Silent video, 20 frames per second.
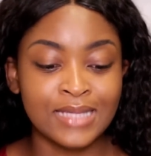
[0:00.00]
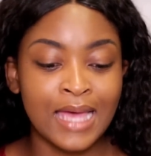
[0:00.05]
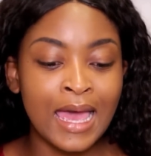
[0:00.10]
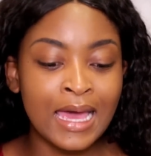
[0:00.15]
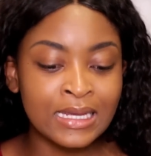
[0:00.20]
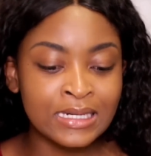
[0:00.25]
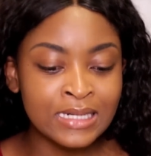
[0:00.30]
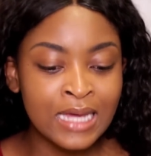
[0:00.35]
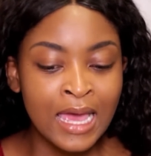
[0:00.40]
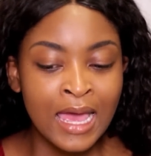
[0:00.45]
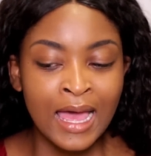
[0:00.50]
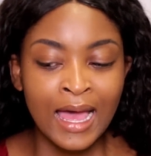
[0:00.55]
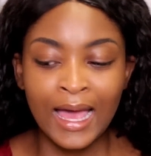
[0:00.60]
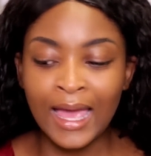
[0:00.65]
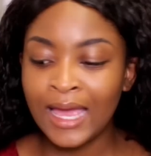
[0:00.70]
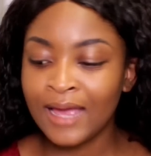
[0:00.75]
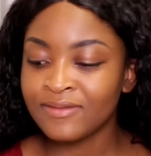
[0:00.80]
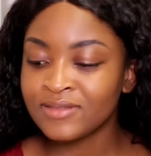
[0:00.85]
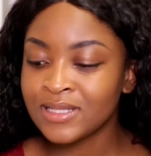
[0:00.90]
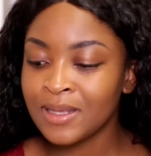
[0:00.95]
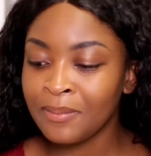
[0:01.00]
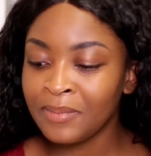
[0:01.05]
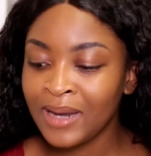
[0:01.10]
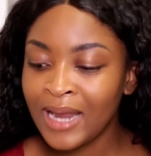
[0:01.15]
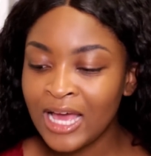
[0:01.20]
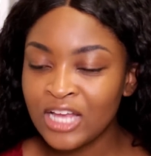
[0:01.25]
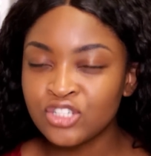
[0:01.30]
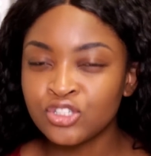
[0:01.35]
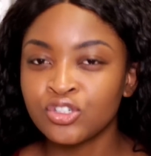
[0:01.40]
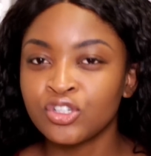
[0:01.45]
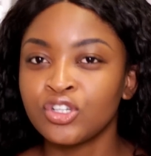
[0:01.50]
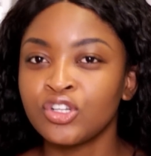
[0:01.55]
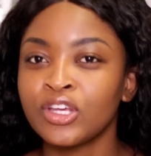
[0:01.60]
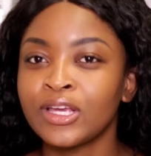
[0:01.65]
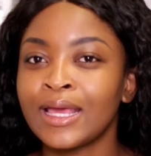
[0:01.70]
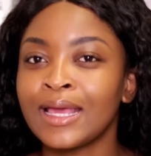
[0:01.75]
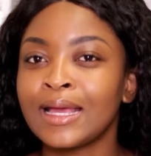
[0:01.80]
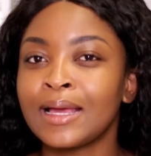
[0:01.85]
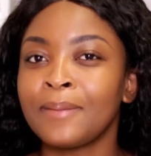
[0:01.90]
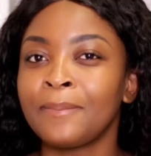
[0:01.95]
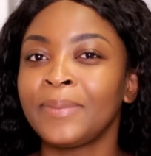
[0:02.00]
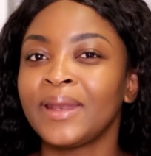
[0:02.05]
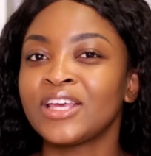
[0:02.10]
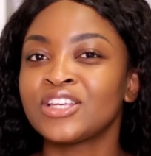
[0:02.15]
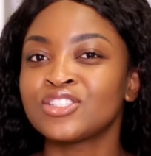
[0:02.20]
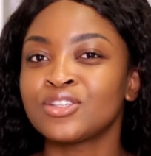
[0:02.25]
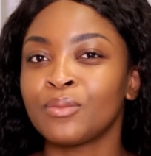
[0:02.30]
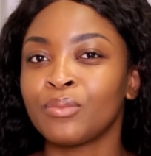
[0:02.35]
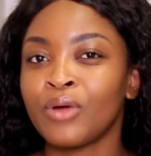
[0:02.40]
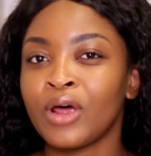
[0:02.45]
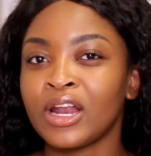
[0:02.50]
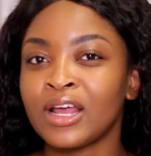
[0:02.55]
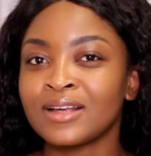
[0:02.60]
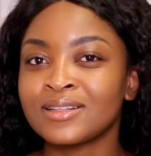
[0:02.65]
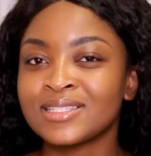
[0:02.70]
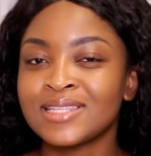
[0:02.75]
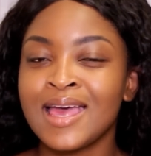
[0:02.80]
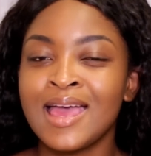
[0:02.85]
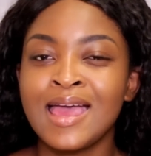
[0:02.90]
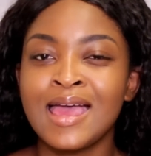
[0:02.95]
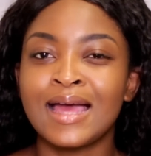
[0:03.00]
And I have some natural looking complexion products